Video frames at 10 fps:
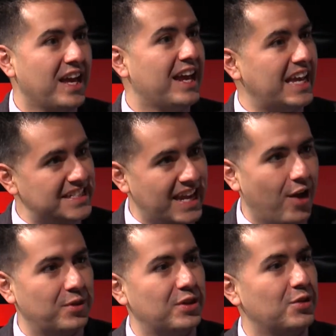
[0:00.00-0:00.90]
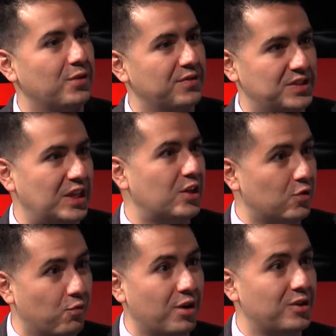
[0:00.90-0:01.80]
He's now in the UFC. You
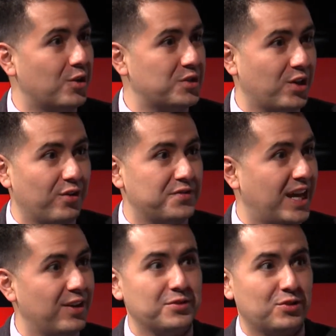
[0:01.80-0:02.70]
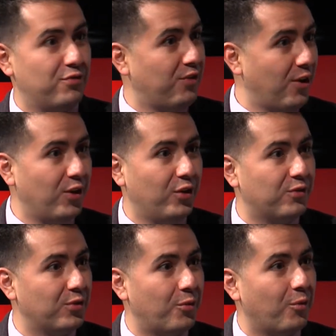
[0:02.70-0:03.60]
won your share of titles. You fought all over
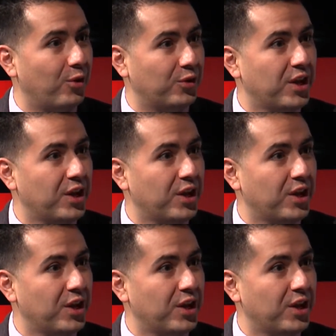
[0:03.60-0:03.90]
the world.